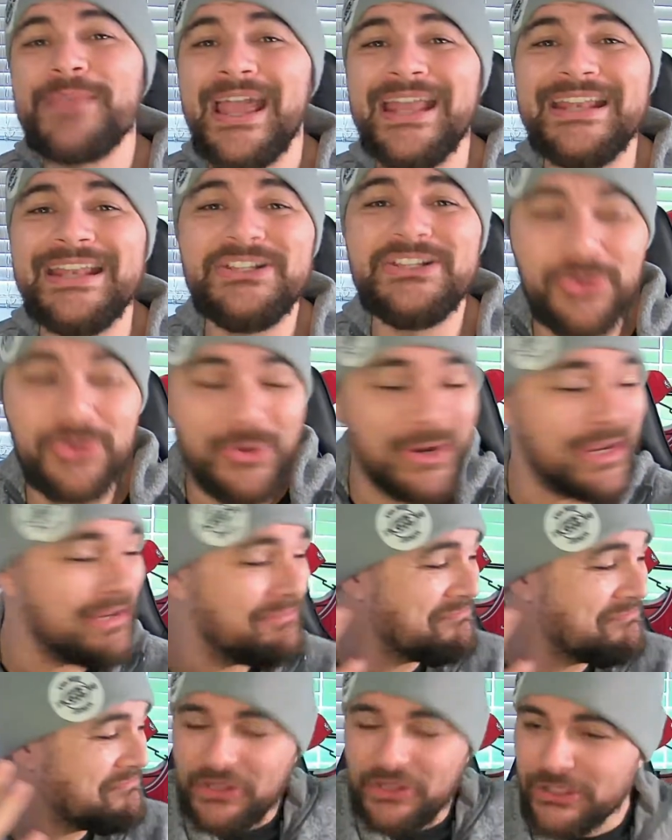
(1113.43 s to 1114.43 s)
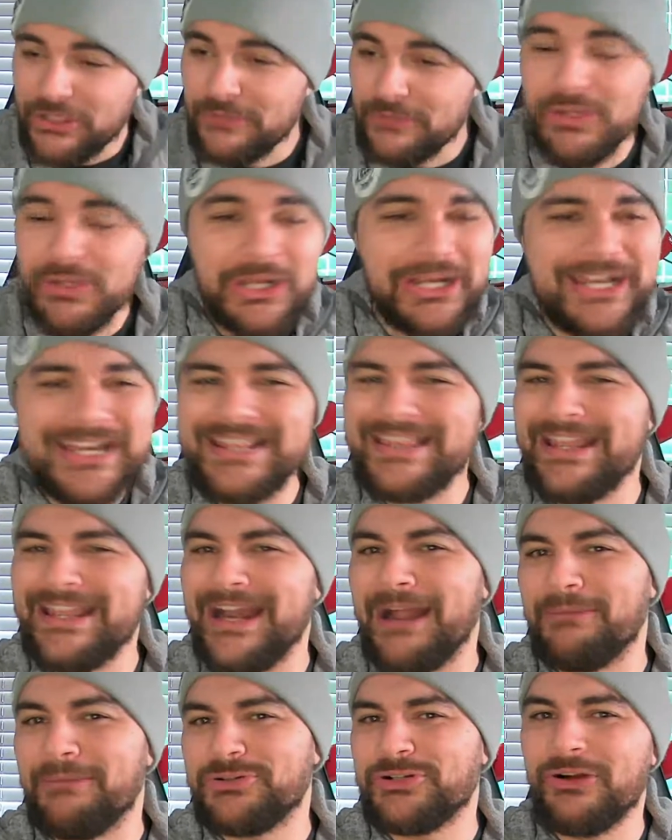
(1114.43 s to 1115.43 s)
and join the community that
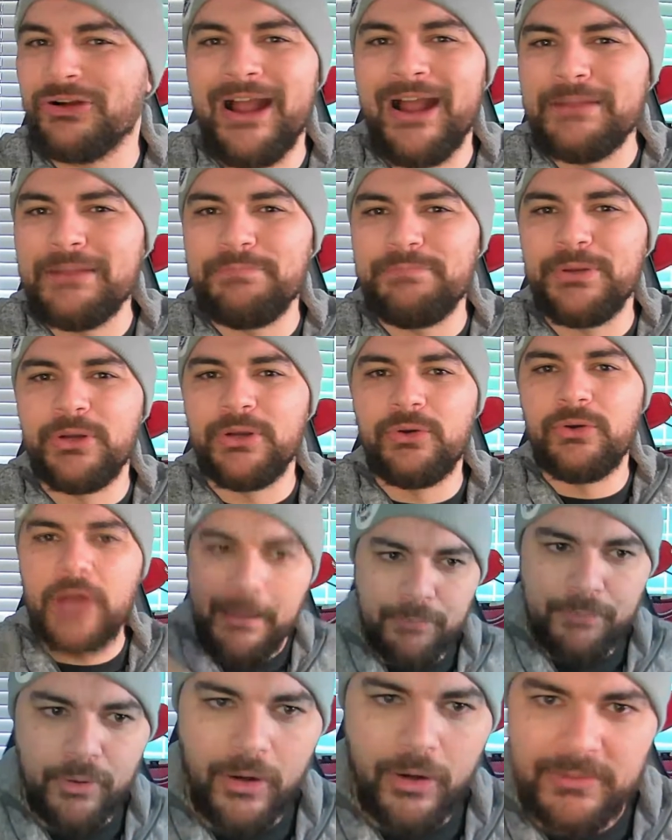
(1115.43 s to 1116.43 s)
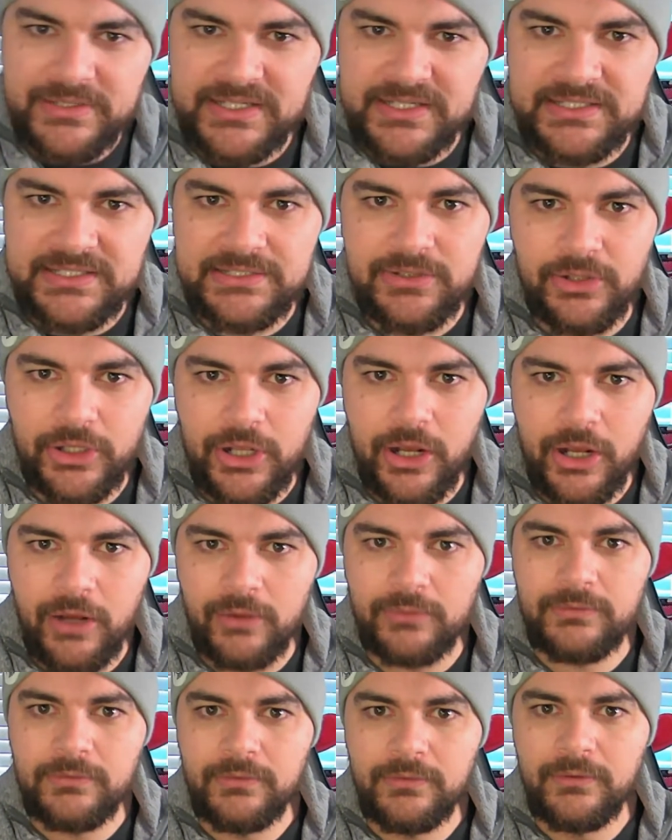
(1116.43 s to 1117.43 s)
I'm trying to build. I promise it's not a
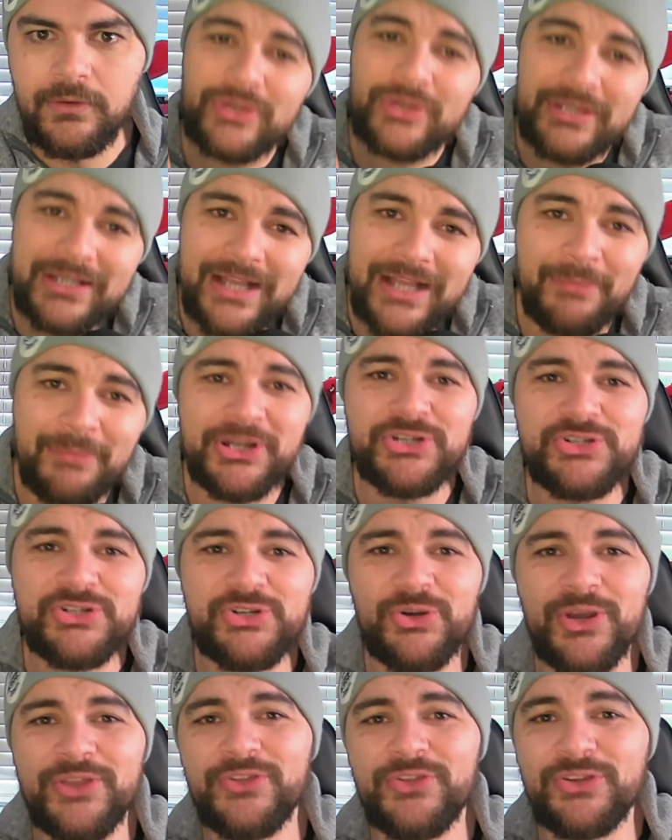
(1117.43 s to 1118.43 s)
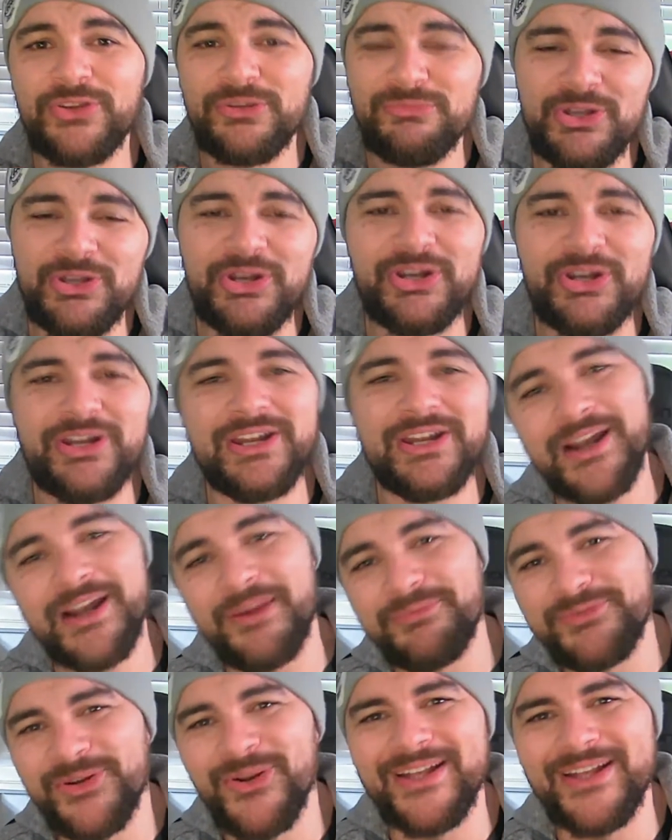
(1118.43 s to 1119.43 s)
cult. You can come in and join the community that
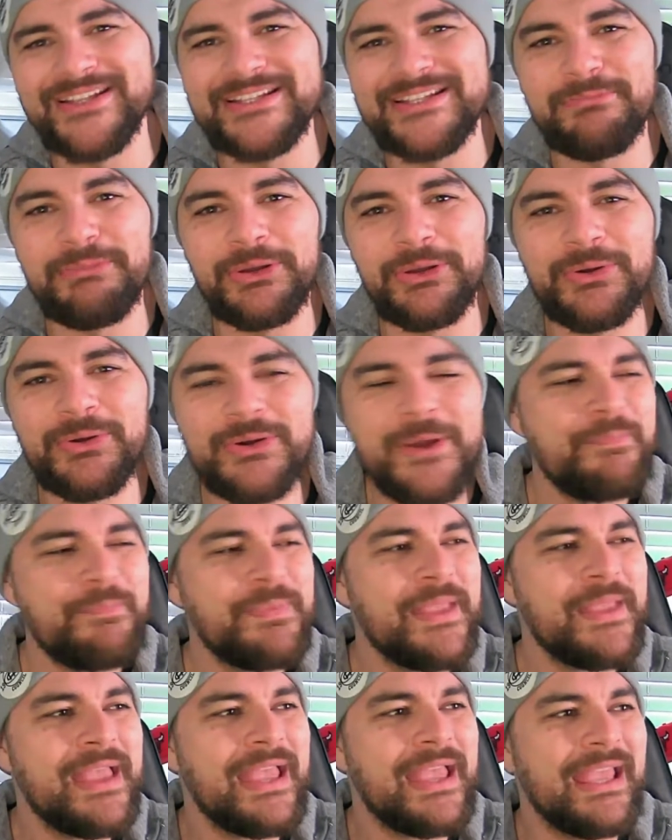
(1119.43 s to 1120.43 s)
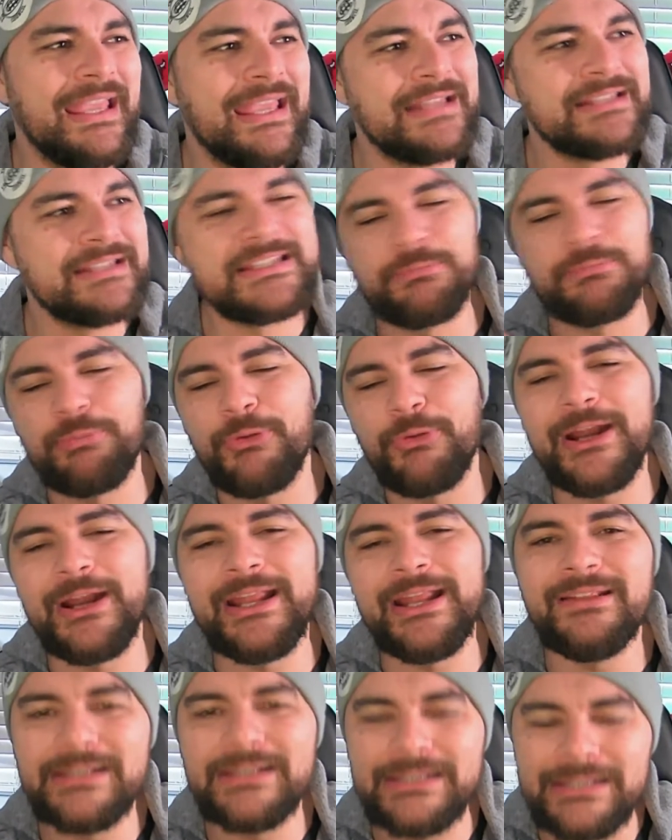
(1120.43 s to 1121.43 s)
I'm trying to build in
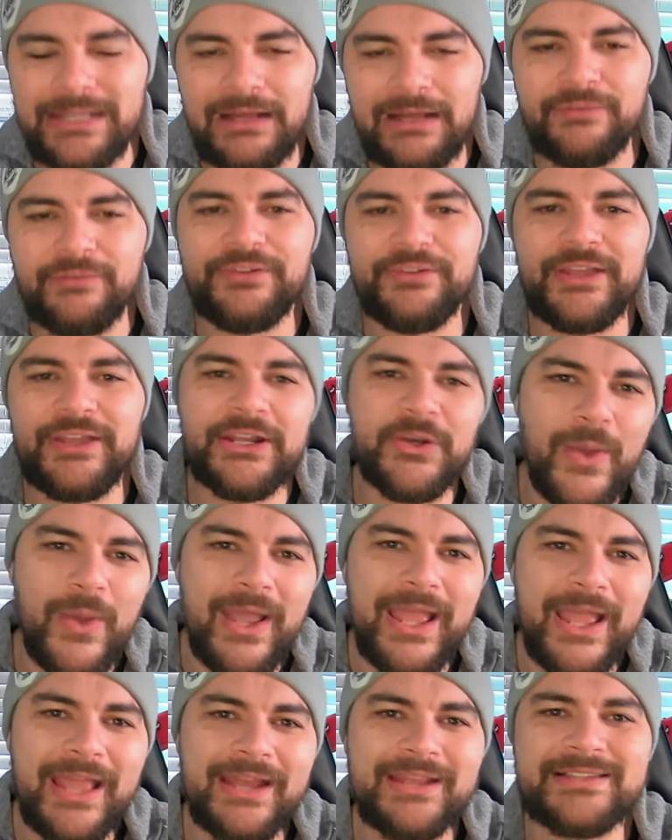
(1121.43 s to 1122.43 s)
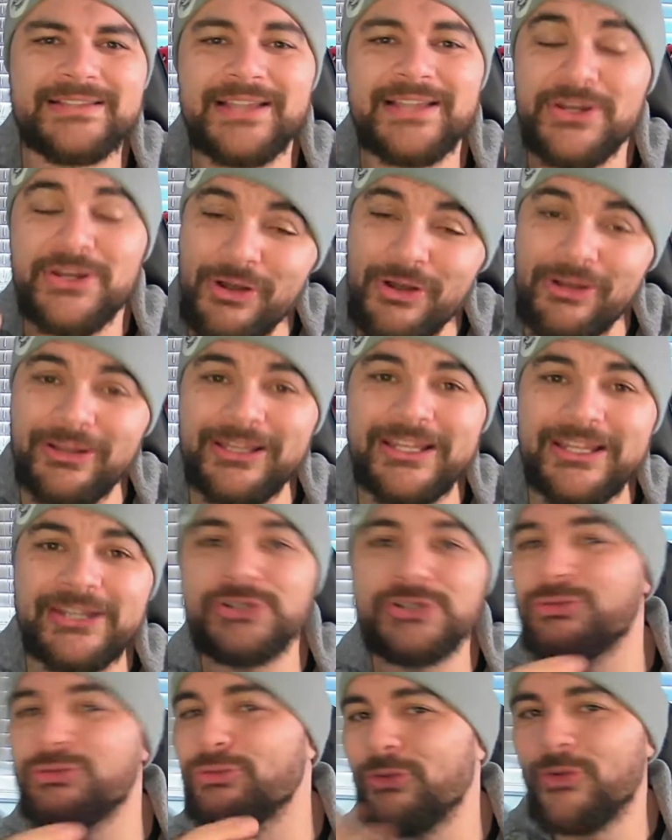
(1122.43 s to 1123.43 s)
spreading love and awareness and
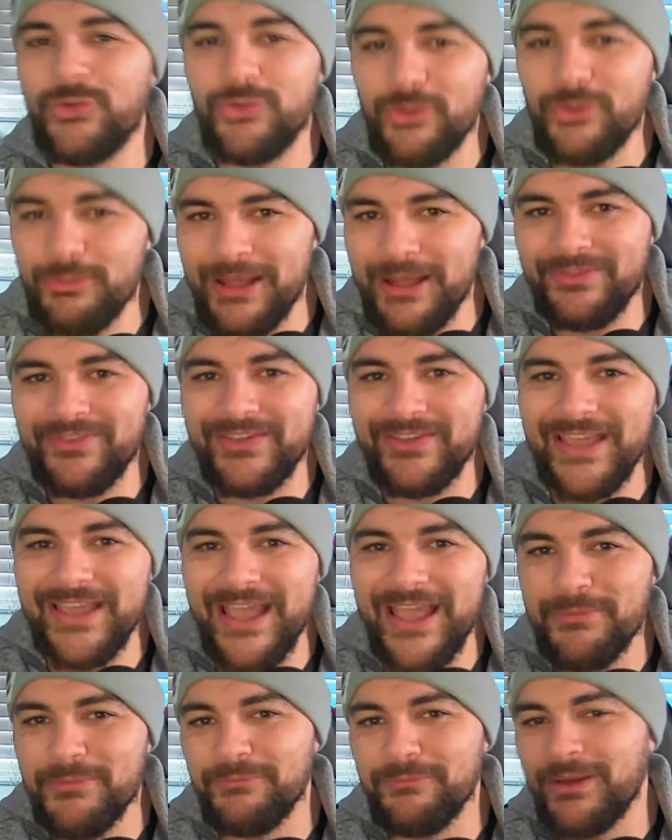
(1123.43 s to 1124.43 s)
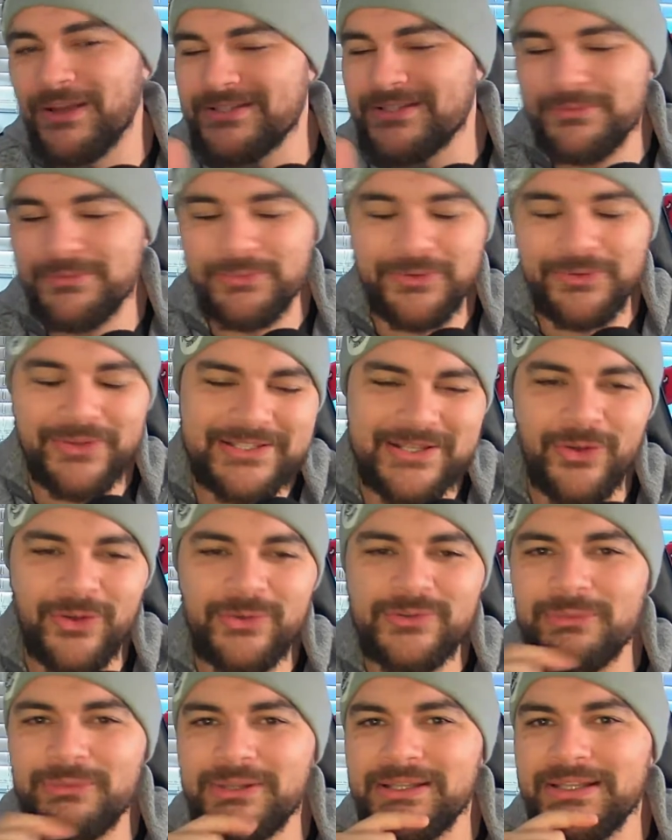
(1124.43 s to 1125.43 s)
knowledge all about the game of basketball. That's
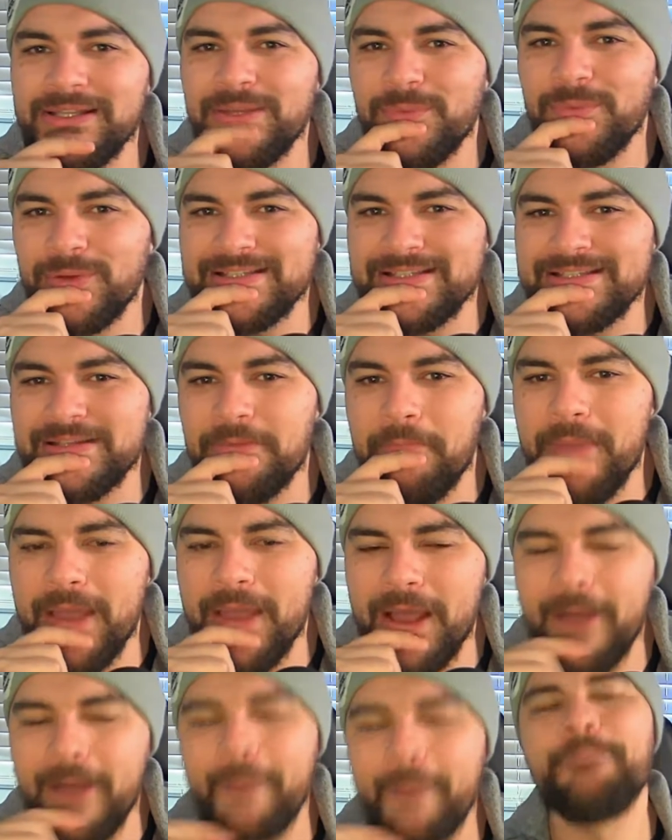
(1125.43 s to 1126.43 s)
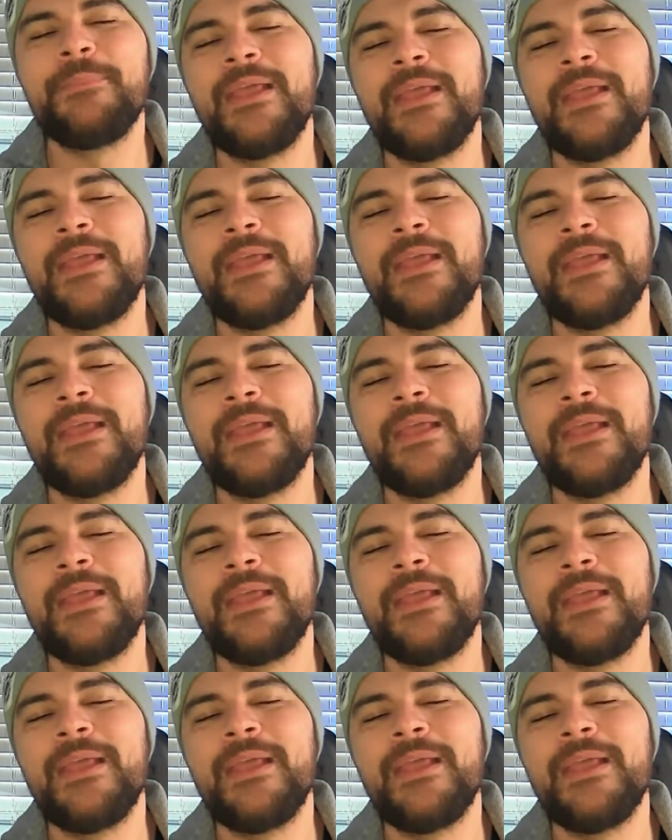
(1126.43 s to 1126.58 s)
ultimately what it's about.